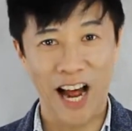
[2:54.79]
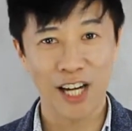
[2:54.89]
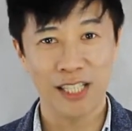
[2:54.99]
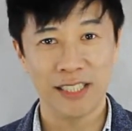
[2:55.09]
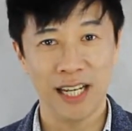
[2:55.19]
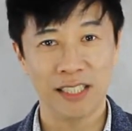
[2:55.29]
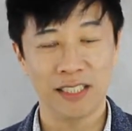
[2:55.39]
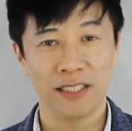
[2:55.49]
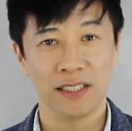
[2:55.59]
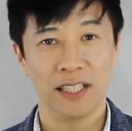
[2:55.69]

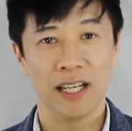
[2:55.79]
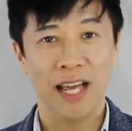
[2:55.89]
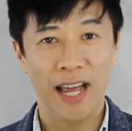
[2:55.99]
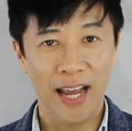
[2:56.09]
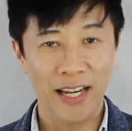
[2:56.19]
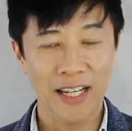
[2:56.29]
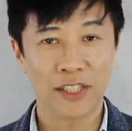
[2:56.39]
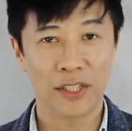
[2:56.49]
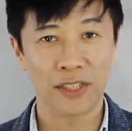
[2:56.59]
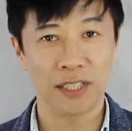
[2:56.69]
architect and his
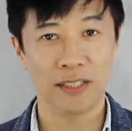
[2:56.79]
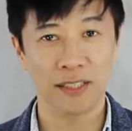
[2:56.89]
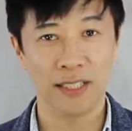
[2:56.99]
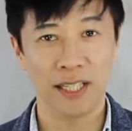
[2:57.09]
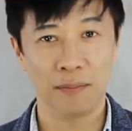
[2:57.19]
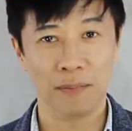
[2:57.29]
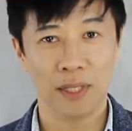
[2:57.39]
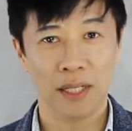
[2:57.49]
consultant team,